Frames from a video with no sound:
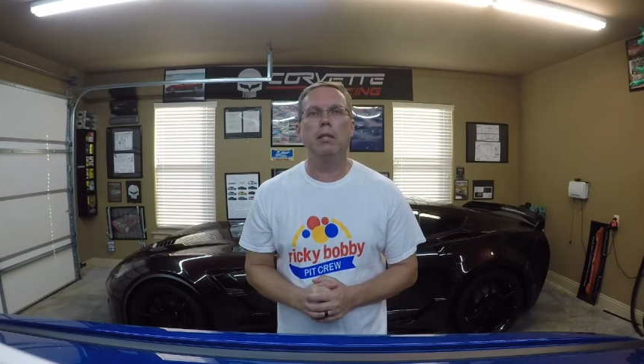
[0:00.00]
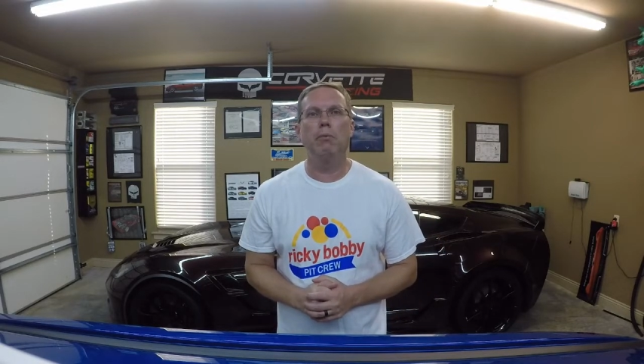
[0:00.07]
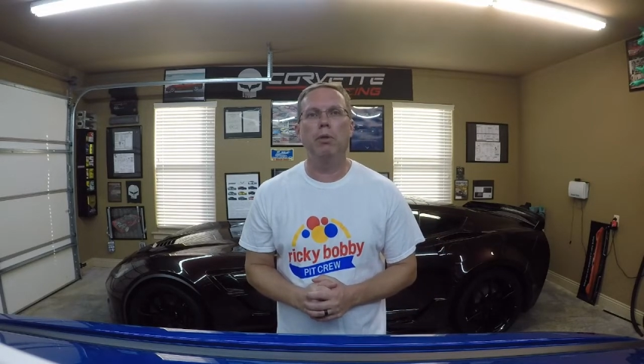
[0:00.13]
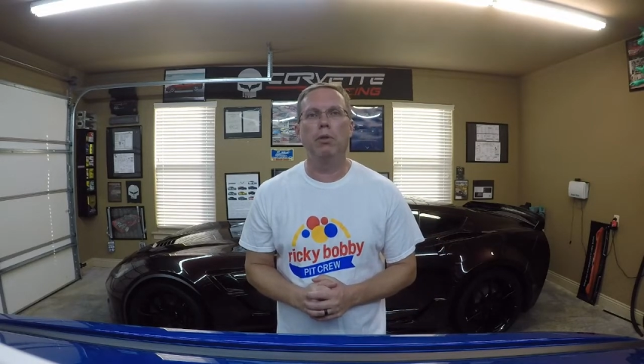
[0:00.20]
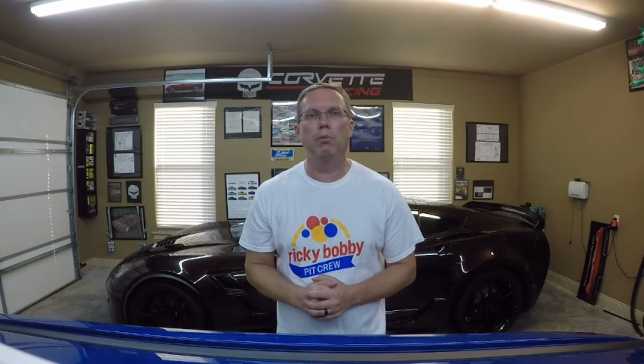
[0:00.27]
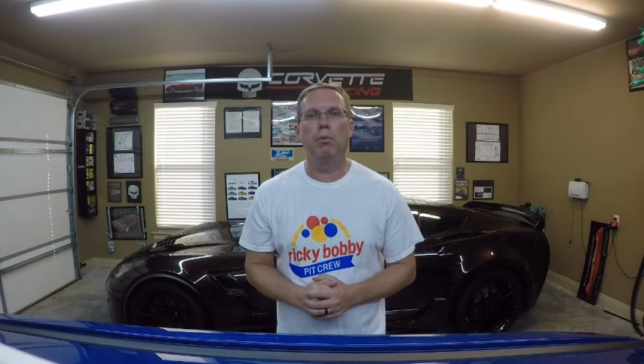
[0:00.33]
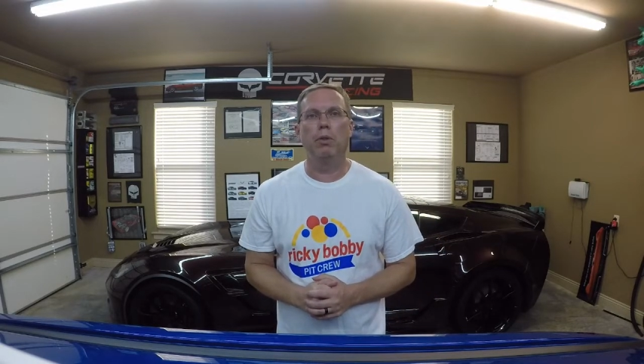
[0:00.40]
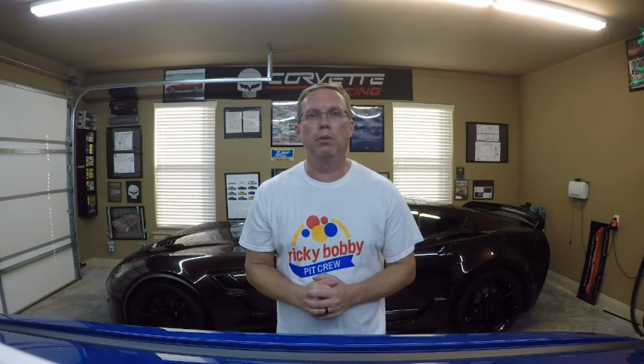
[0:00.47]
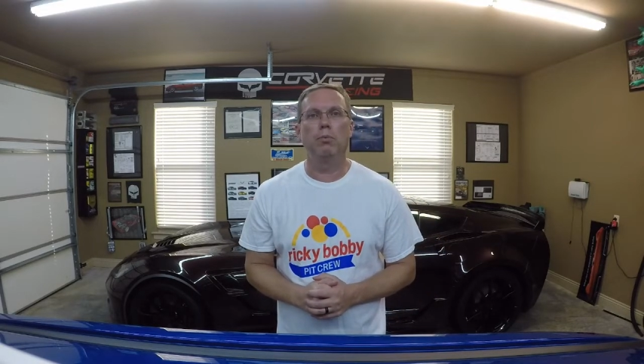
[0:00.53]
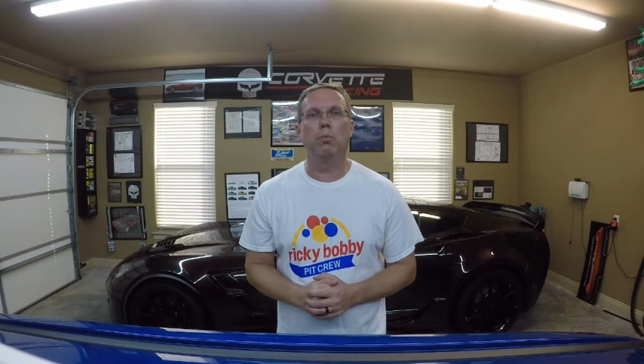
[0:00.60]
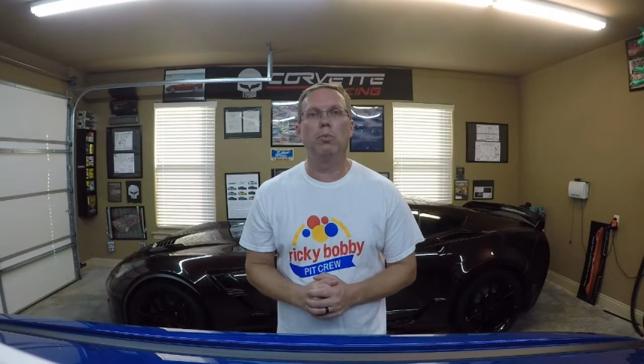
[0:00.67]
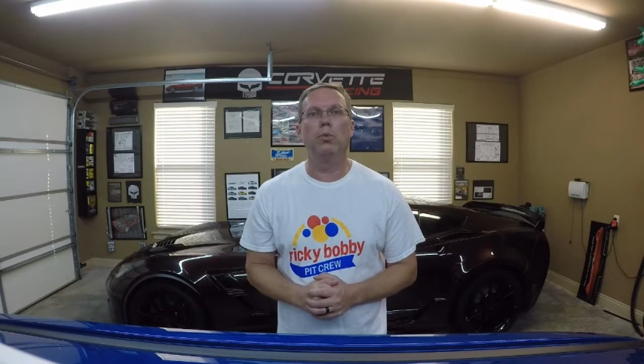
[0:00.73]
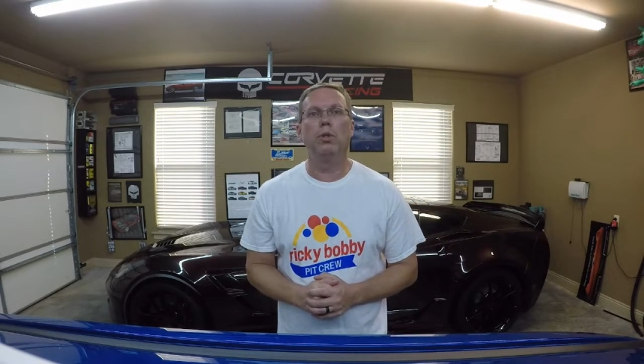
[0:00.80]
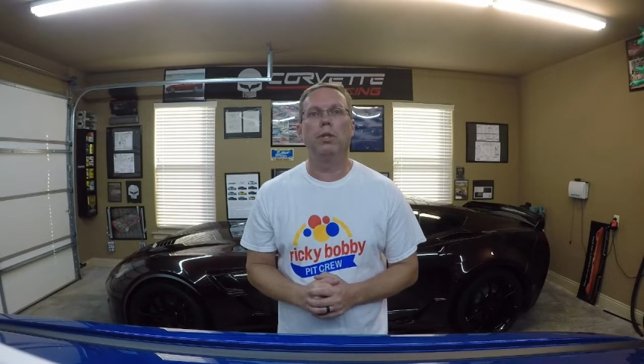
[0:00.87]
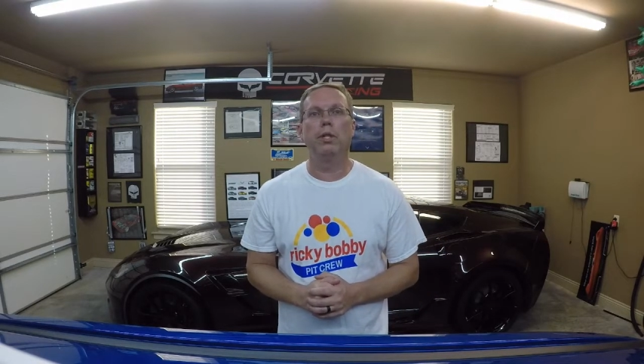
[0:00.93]
which was
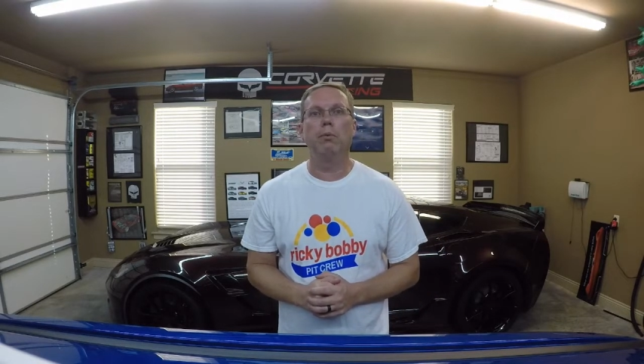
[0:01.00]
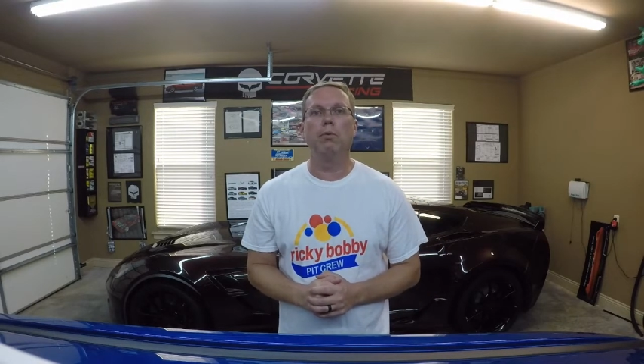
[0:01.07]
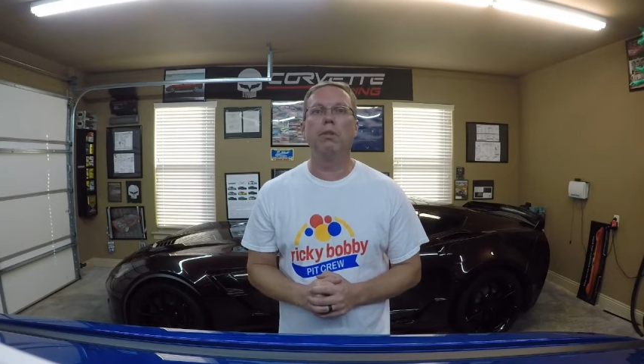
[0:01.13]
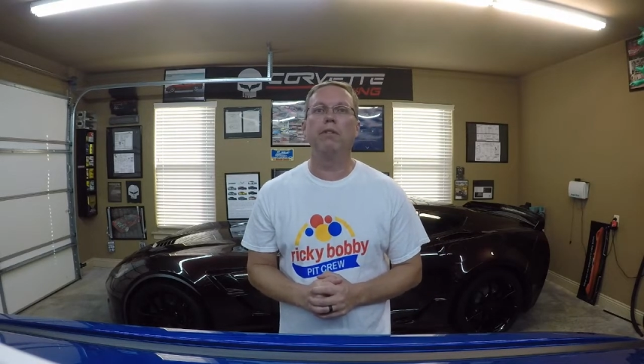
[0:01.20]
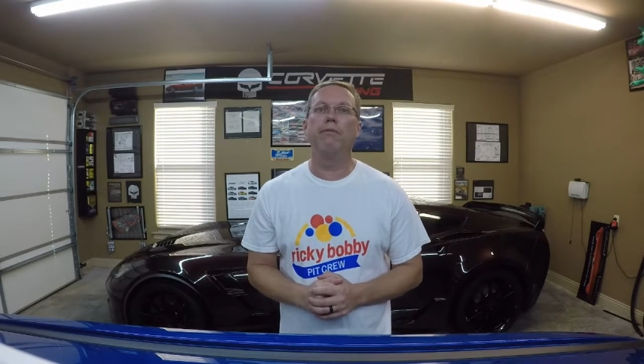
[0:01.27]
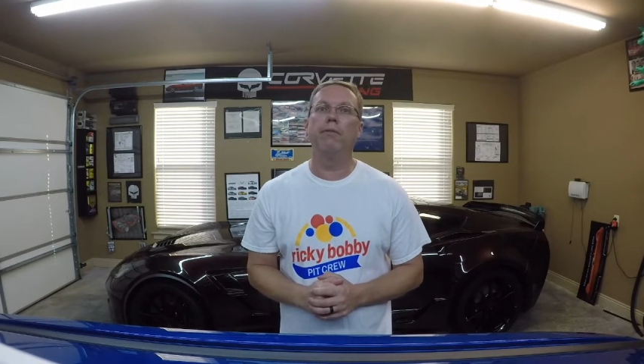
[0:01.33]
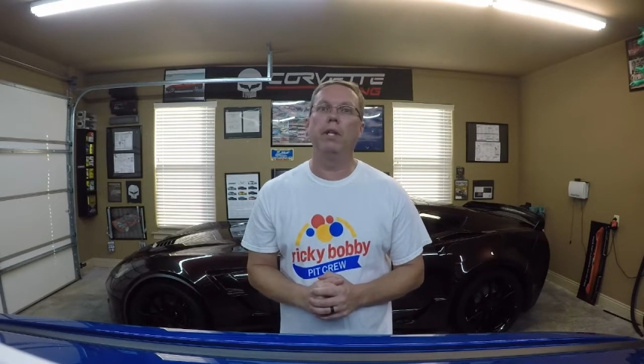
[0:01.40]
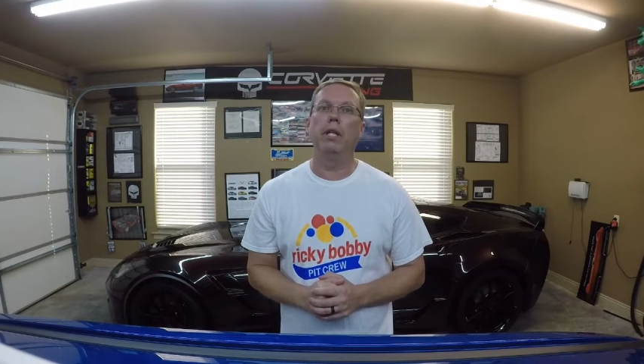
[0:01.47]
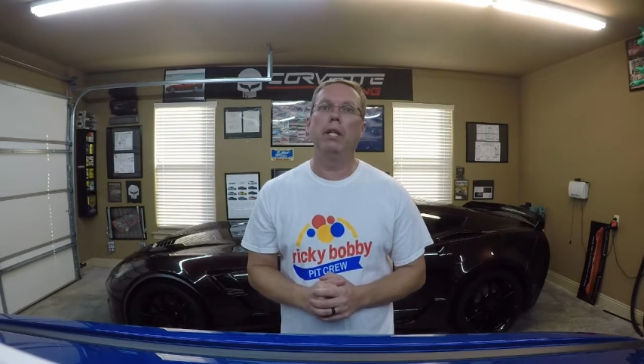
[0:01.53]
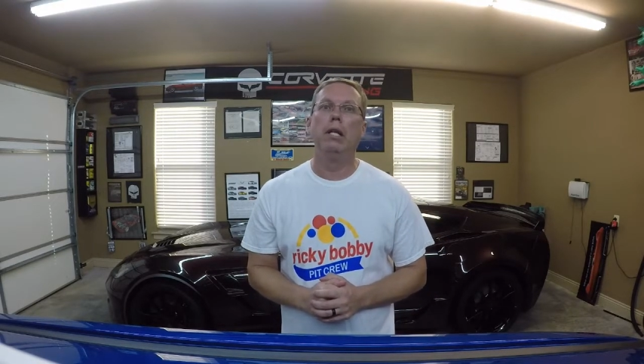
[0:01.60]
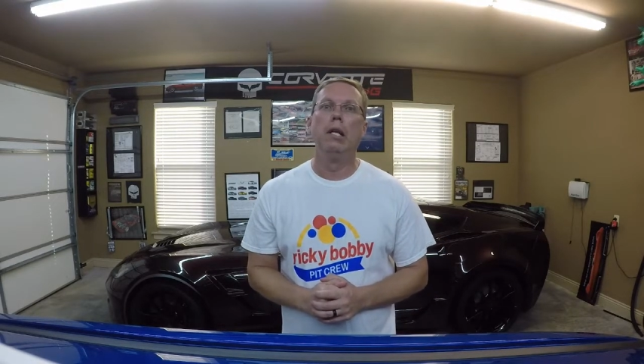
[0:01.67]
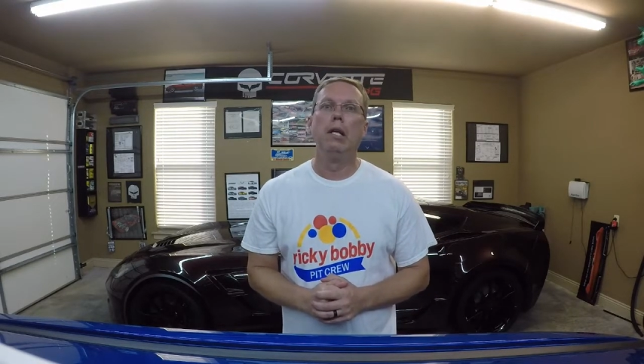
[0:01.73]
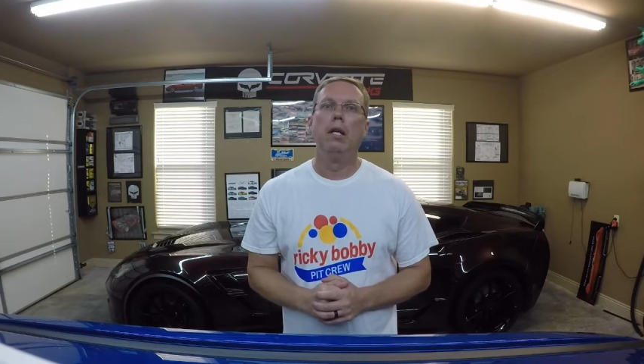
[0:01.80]
really, really fun.